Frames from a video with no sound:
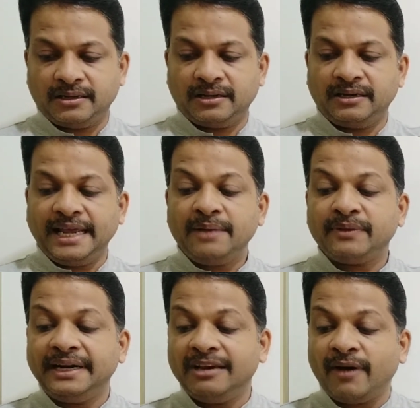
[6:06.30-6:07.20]
name
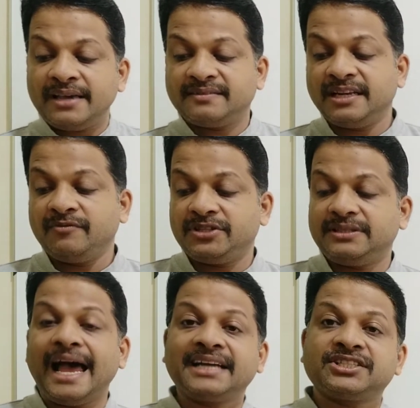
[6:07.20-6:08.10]
the device in which
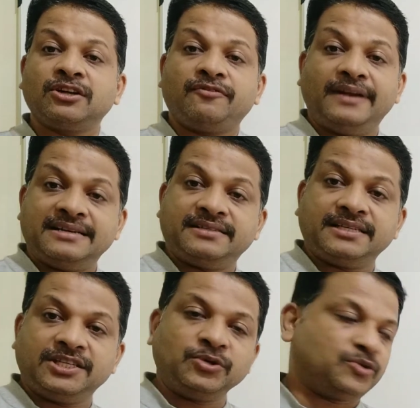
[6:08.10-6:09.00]
the action of lens
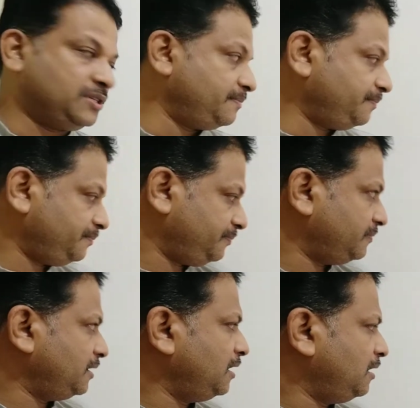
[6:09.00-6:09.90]
is used.
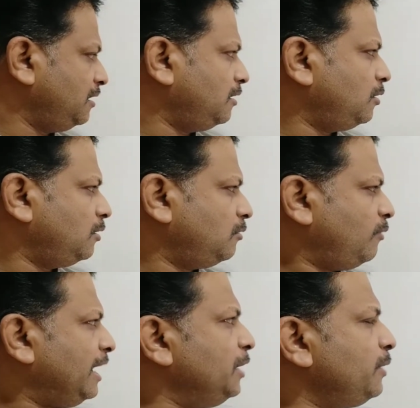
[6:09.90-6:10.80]

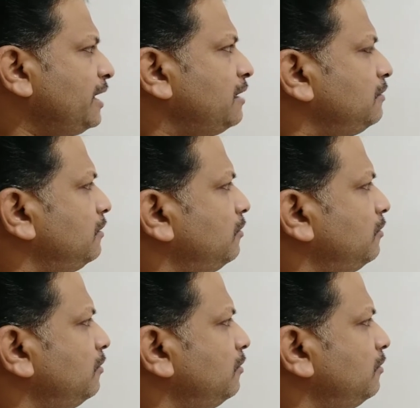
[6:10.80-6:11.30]
Where you can